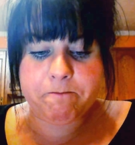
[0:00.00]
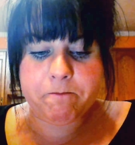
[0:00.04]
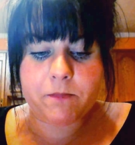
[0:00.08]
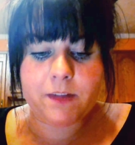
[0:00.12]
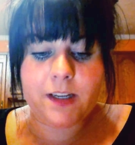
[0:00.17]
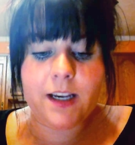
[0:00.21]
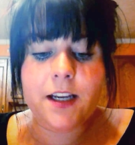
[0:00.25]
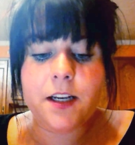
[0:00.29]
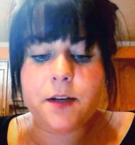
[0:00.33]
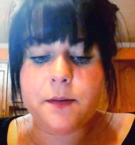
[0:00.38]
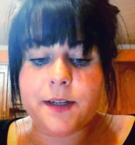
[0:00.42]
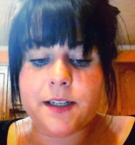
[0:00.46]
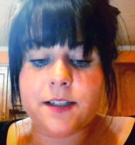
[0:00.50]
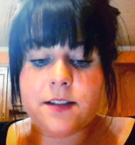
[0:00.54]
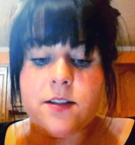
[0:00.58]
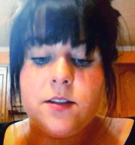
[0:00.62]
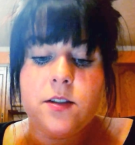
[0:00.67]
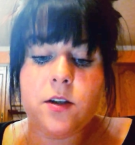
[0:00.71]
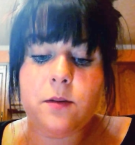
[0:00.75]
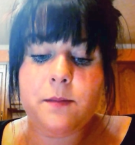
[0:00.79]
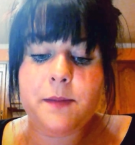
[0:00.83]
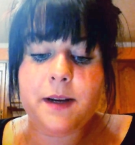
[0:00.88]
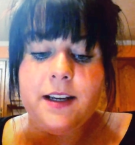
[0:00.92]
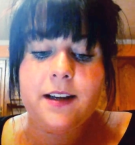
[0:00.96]
Anyways,
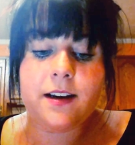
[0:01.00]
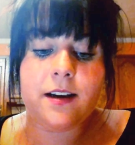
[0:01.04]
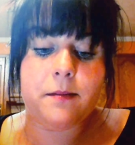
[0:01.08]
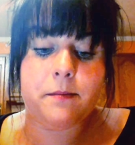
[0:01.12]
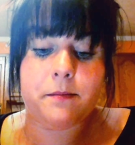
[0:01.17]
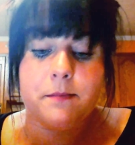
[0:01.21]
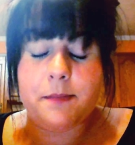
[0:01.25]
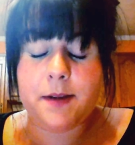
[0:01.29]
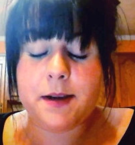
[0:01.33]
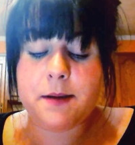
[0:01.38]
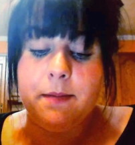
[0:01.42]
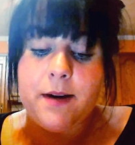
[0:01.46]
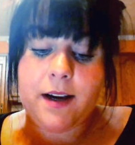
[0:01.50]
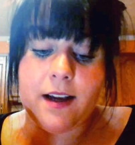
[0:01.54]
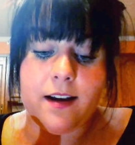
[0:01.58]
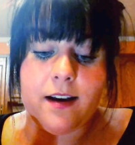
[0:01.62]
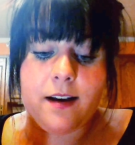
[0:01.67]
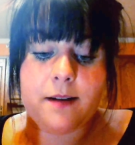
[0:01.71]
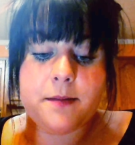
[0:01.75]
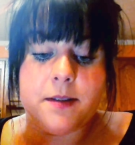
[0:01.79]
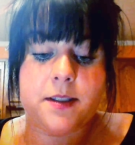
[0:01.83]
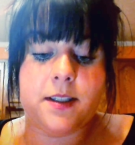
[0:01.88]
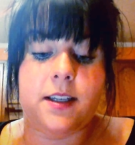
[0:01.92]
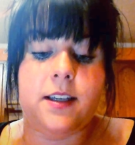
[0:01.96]
so my
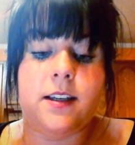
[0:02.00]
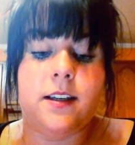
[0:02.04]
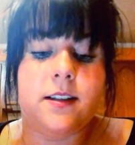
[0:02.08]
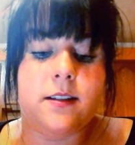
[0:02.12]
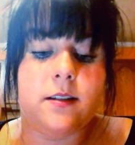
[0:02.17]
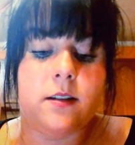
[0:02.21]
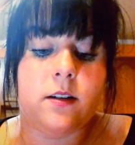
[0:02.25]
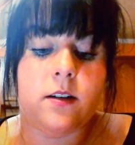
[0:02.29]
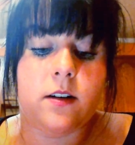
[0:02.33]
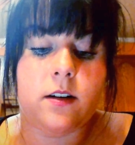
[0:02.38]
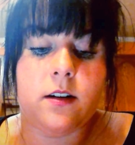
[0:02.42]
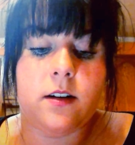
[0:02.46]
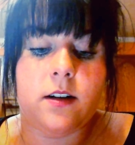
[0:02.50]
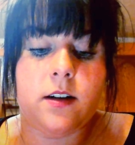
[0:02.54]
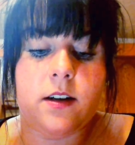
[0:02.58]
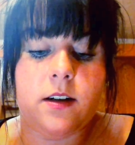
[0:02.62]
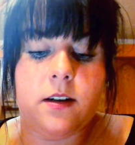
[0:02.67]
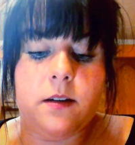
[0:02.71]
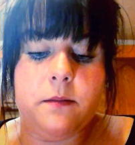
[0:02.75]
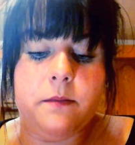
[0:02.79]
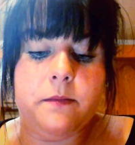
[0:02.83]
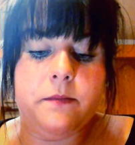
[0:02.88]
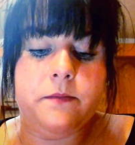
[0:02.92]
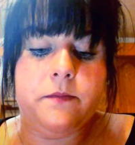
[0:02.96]
biopsy is
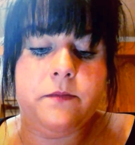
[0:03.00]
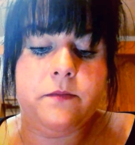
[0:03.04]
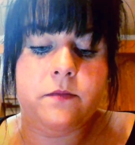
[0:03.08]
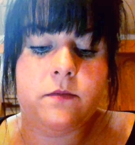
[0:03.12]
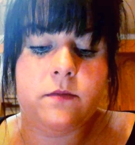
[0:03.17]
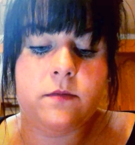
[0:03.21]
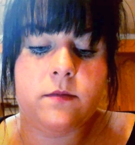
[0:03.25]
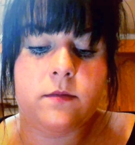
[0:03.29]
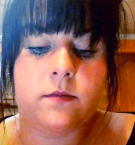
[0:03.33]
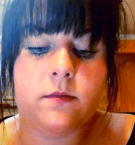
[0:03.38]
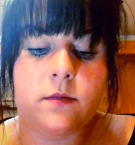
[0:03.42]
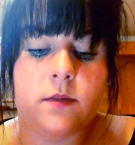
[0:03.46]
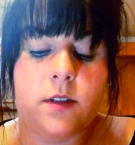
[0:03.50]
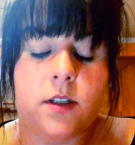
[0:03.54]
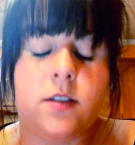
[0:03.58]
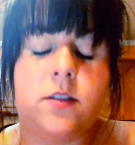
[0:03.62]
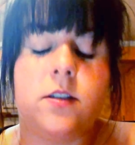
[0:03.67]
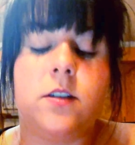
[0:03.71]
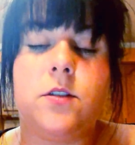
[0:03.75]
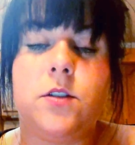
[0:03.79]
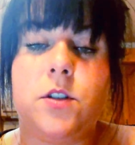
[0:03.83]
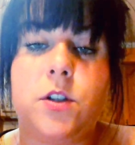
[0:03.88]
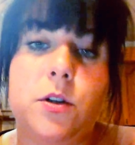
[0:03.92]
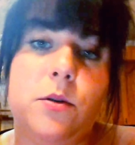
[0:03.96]
on
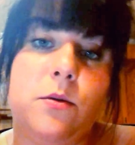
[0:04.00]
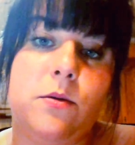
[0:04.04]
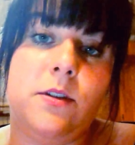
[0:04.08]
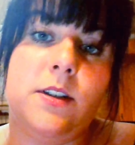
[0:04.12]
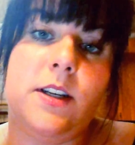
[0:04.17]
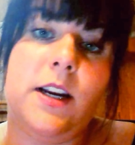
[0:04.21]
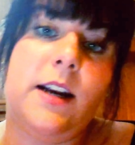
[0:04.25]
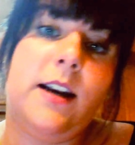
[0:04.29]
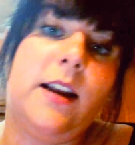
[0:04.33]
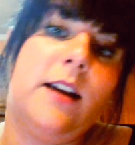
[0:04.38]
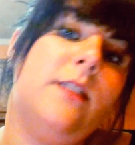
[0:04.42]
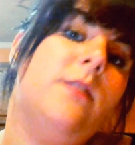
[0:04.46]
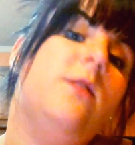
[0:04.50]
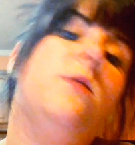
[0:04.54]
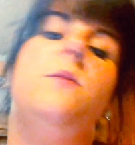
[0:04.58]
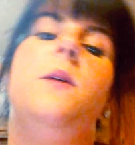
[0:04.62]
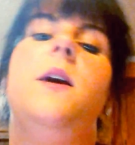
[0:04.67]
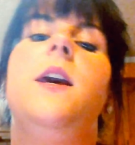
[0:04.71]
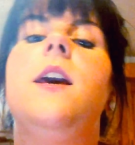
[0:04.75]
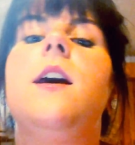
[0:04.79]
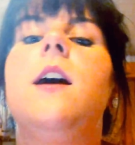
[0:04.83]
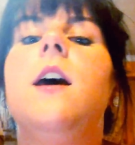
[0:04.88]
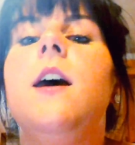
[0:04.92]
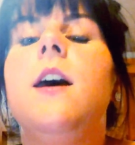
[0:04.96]
Tuesday next
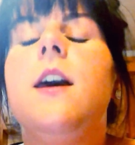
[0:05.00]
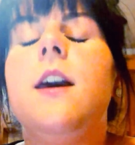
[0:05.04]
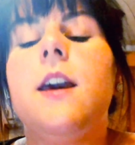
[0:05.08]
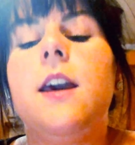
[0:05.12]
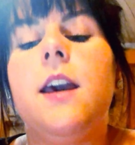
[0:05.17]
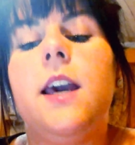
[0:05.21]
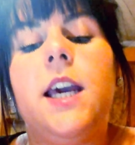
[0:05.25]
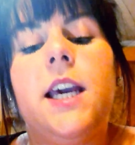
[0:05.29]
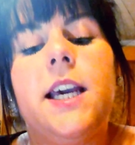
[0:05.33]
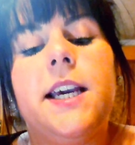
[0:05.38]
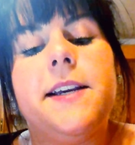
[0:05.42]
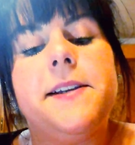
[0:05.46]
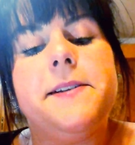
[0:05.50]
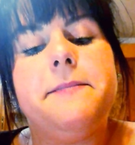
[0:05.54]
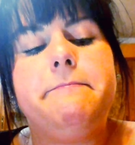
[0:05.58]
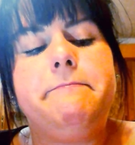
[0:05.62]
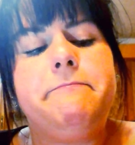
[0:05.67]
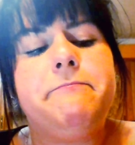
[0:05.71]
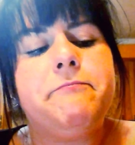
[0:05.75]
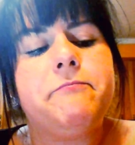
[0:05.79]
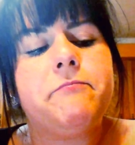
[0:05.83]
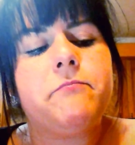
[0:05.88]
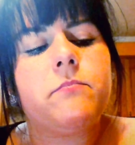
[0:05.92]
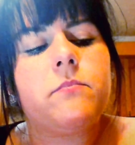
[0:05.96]
week, and
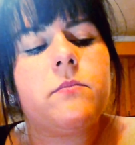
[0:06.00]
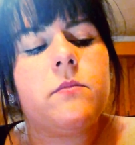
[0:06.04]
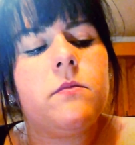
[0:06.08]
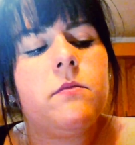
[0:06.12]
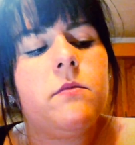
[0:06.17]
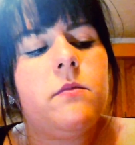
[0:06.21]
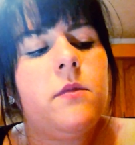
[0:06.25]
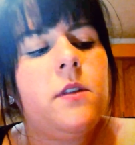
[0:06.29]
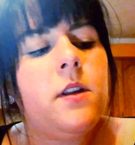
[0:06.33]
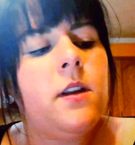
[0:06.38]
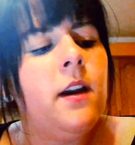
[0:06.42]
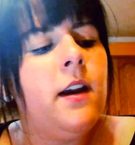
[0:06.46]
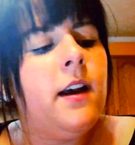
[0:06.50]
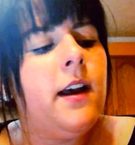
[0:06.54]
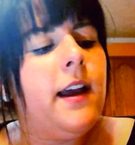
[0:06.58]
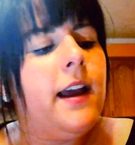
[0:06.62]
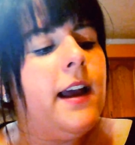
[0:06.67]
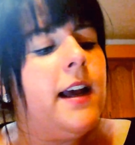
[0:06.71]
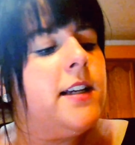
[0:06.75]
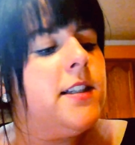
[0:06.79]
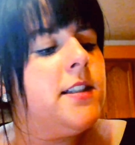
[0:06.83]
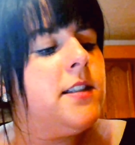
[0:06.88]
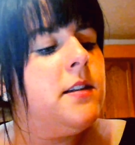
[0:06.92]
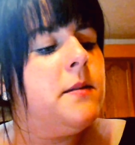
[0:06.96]
I
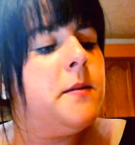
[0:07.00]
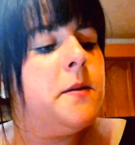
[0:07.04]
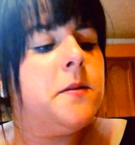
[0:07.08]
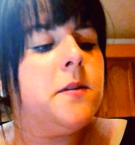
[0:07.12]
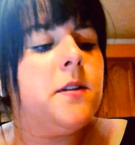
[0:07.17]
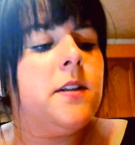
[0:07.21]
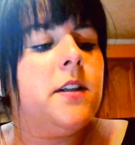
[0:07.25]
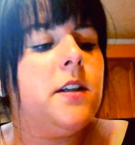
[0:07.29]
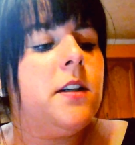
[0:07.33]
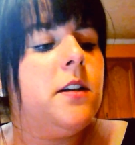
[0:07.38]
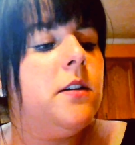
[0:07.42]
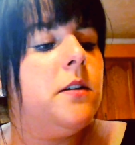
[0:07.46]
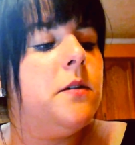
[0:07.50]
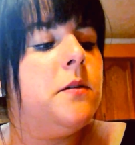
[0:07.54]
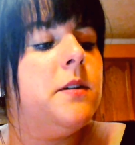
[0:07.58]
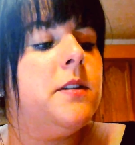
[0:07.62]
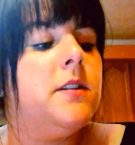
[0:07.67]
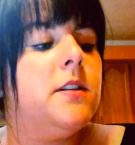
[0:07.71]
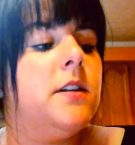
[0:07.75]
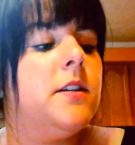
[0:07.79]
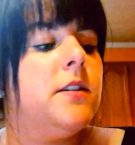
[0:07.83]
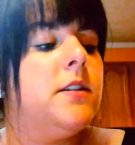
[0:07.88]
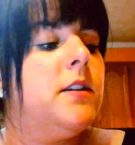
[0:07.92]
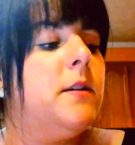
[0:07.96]
asked them, I was like, is
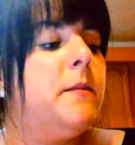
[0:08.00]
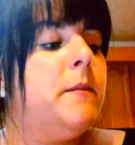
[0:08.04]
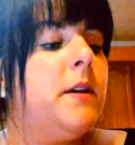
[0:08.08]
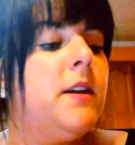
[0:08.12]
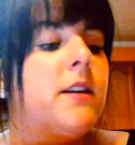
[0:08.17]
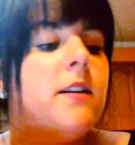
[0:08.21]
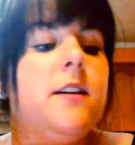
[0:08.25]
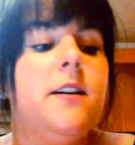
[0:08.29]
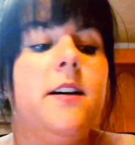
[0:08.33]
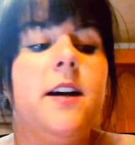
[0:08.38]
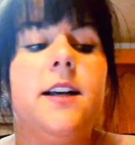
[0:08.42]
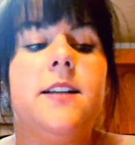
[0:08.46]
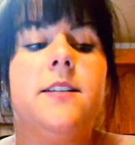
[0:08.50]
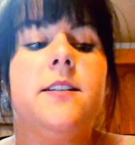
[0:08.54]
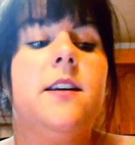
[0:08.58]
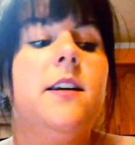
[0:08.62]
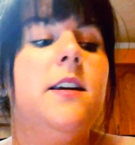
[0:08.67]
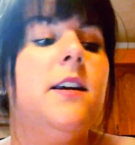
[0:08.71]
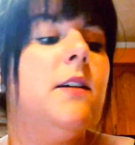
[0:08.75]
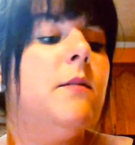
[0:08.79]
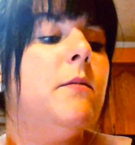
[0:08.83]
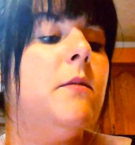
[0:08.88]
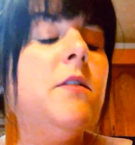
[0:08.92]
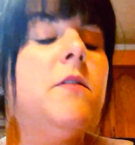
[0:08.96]
there something that you guys can
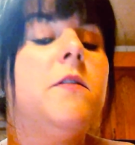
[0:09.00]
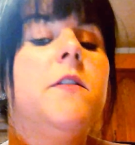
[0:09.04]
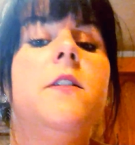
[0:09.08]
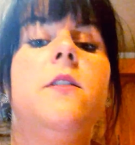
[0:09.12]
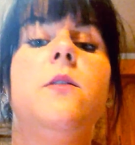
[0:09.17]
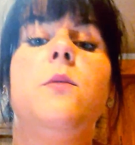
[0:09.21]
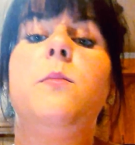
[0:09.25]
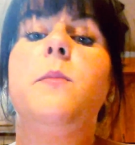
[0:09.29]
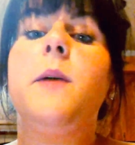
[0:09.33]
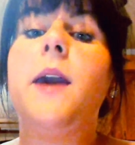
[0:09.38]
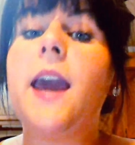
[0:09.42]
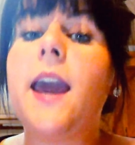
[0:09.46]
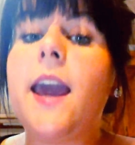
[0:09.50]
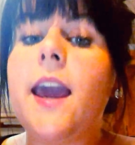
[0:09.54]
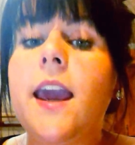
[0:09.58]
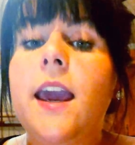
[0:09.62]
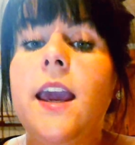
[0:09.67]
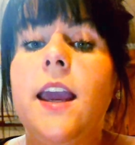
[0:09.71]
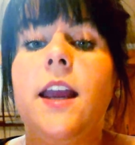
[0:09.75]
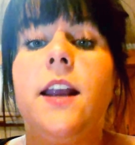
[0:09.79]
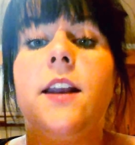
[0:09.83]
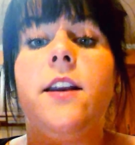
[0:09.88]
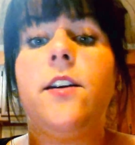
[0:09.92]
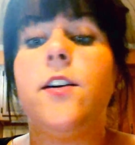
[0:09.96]
give me for the
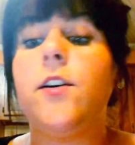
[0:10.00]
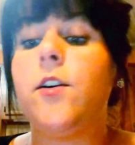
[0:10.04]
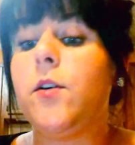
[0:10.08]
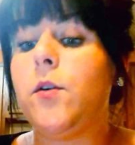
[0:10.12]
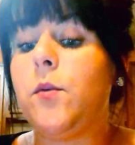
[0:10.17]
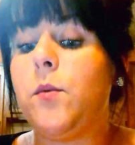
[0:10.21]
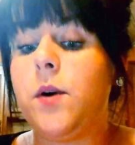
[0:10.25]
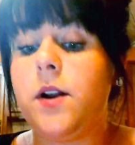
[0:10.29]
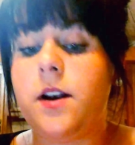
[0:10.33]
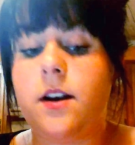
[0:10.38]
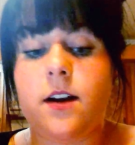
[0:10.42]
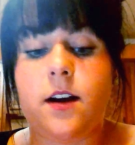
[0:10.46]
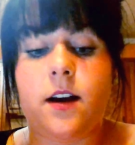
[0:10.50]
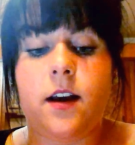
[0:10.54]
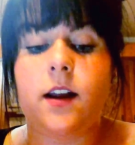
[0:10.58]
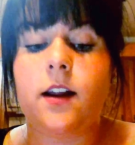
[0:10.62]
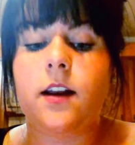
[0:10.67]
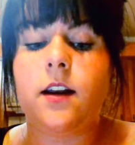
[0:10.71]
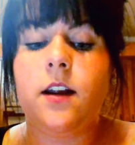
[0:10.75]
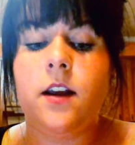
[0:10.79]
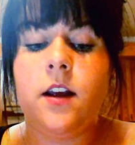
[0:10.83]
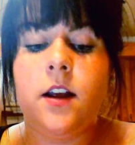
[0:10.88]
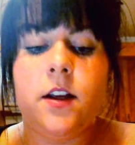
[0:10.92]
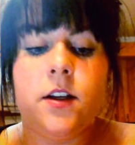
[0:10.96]
pain,
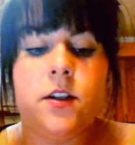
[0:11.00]
whatnot.